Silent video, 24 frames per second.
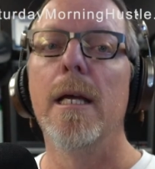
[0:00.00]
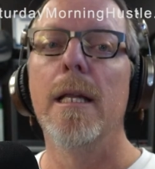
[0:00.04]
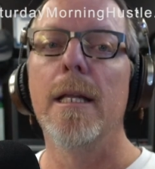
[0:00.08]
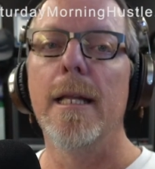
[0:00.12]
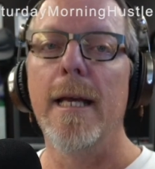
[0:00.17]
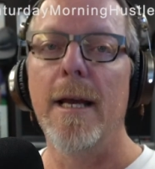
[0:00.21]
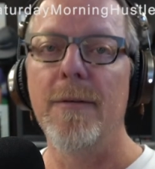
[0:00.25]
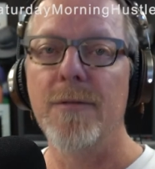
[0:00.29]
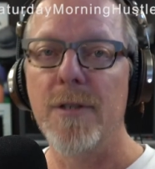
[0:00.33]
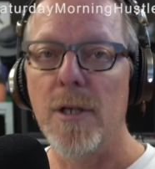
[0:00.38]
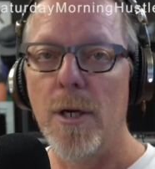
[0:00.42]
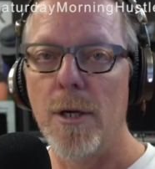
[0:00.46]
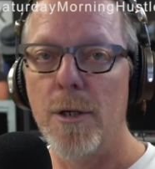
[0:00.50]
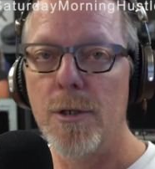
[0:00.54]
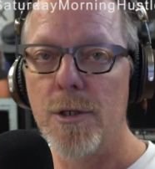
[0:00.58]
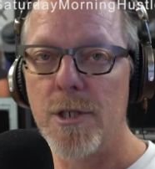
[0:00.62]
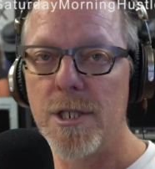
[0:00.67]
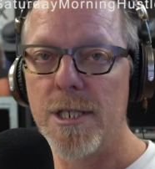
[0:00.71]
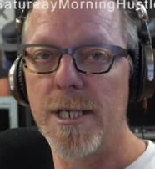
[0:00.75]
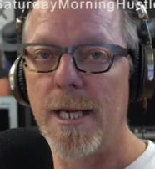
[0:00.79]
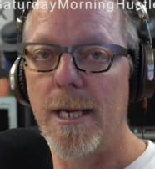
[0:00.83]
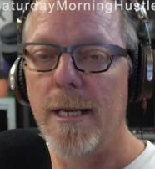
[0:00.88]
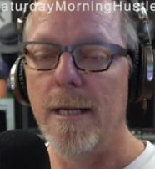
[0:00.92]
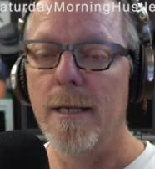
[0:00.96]
They have to
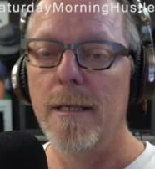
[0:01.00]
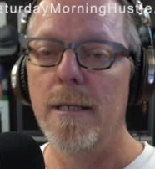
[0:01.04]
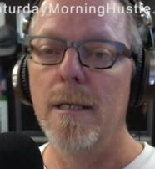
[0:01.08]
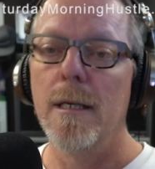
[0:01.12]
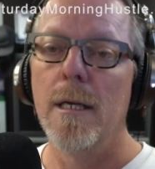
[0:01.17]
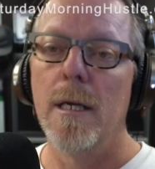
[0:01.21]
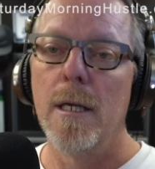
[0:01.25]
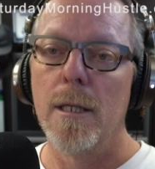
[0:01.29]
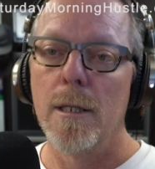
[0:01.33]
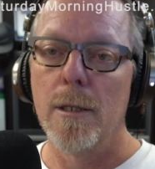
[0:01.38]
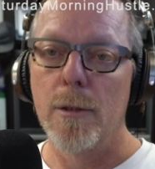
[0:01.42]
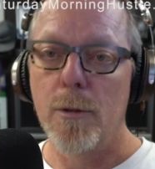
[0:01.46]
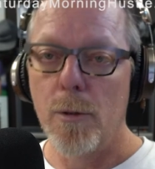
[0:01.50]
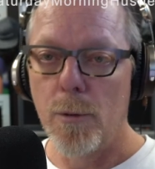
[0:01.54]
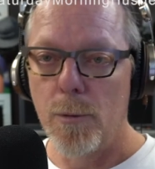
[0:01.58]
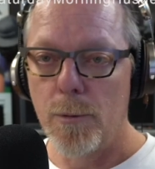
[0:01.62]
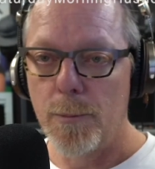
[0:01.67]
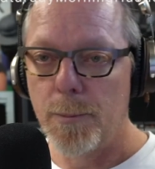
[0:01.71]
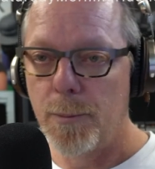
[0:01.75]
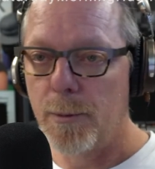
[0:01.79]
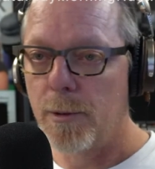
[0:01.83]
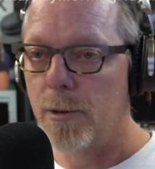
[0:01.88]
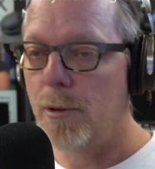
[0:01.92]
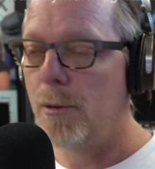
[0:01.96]
understand the
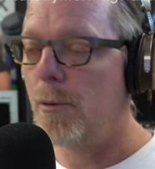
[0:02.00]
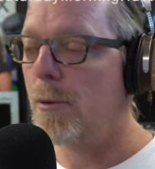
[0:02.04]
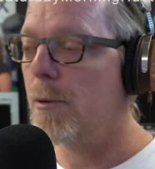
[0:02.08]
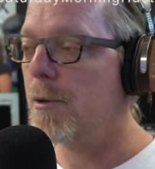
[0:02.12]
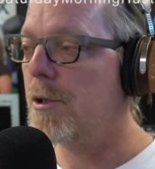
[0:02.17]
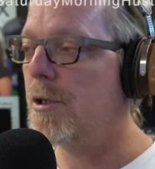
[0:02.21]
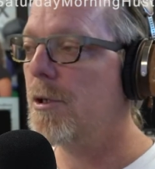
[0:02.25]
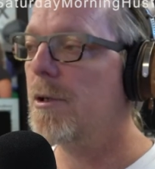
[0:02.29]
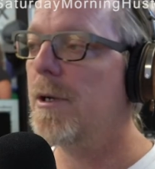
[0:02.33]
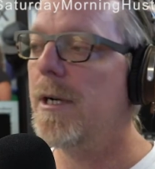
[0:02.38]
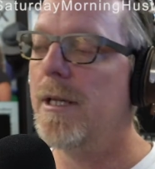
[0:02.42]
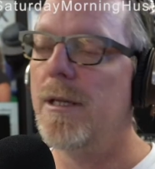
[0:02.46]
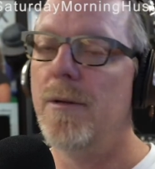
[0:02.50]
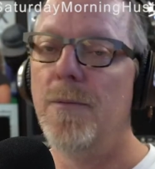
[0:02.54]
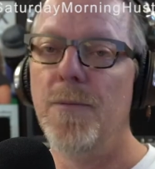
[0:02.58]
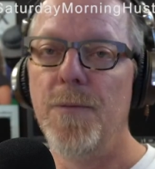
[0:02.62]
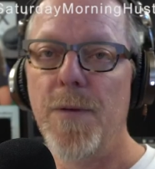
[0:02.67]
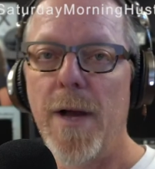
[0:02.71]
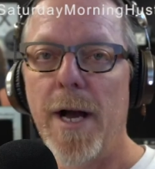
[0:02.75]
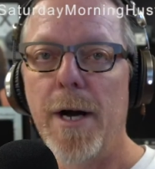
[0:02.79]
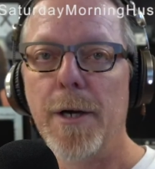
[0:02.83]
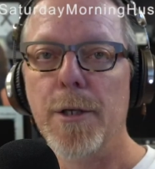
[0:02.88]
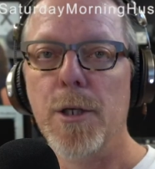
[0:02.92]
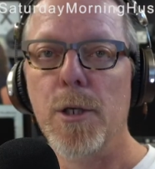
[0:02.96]
corporate culture and the
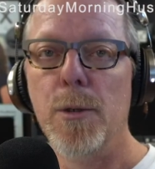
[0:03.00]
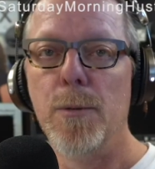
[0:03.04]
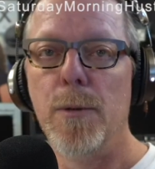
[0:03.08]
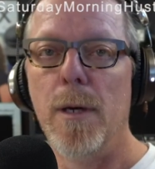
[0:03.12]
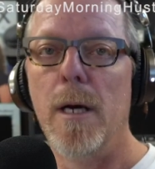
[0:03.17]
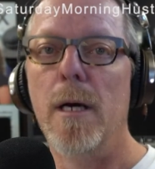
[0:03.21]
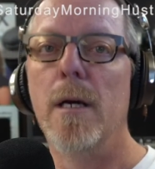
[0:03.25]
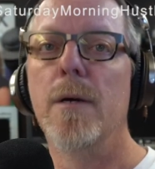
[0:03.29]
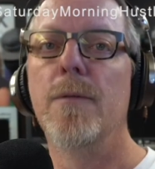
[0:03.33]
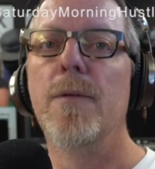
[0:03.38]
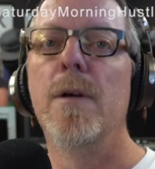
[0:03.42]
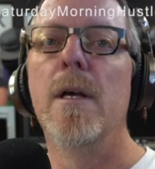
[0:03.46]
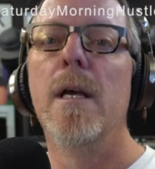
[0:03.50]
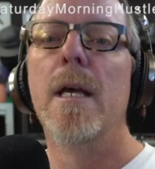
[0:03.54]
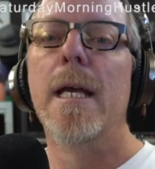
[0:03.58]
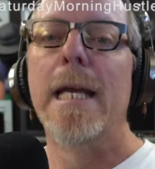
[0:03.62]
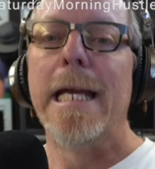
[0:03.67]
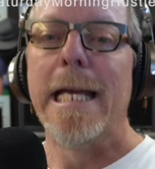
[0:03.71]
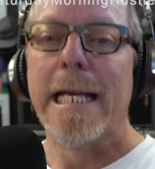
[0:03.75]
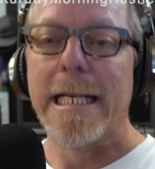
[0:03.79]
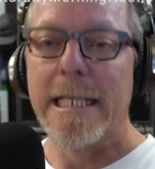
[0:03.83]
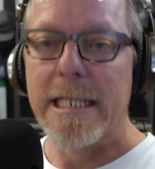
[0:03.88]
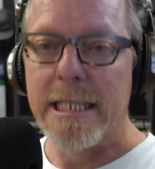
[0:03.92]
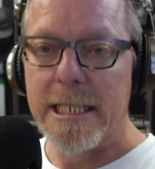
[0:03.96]
value of
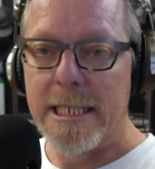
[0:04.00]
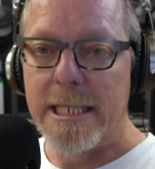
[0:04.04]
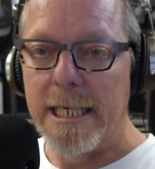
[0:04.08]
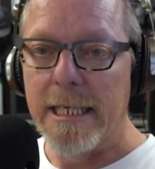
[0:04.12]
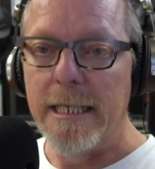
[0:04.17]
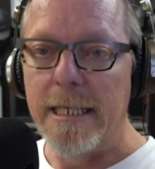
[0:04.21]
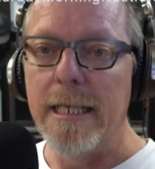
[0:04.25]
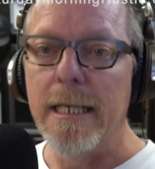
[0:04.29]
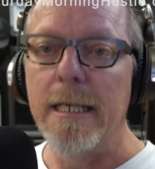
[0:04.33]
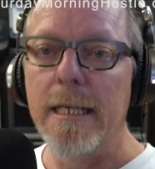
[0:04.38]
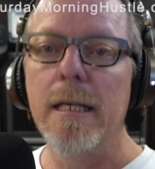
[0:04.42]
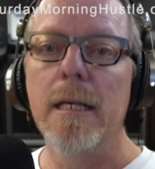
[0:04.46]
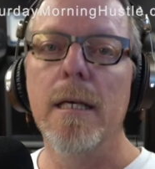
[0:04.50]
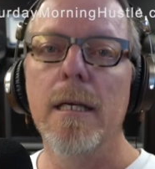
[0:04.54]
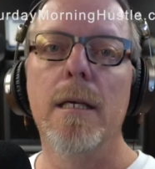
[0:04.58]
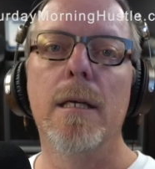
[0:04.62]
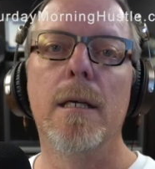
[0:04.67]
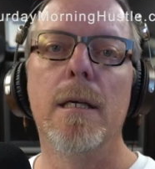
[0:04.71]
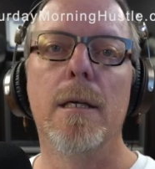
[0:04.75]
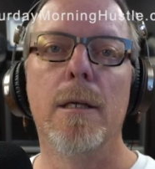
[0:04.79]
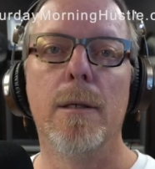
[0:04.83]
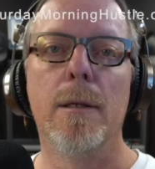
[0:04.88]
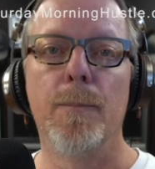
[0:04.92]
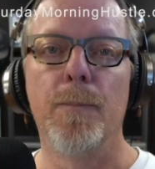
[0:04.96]
extending
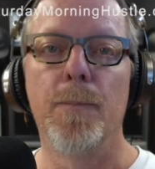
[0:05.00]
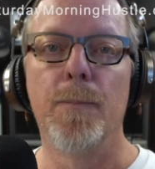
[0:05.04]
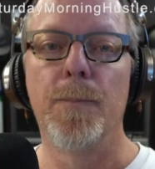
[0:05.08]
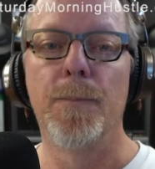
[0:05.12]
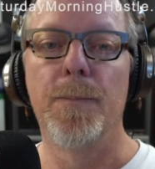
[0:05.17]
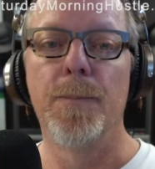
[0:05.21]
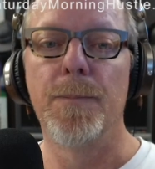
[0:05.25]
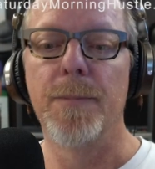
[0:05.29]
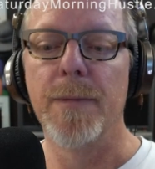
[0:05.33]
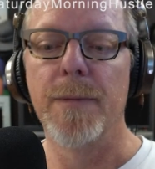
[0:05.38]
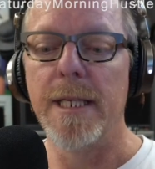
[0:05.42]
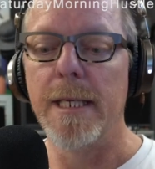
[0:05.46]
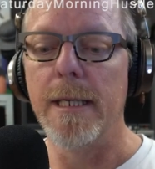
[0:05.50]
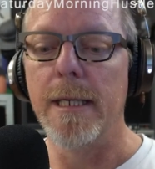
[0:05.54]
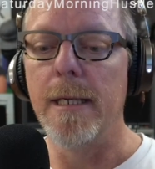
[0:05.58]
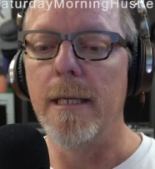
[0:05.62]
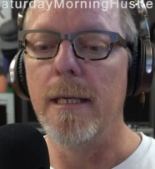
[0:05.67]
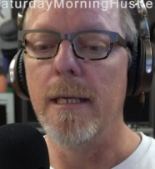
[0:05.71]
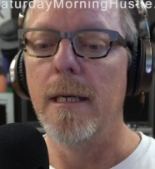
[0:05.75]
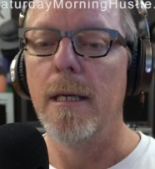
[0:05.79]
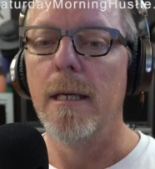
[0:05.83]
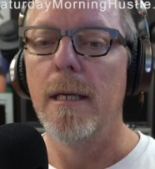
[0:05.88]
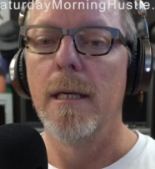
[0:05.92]
the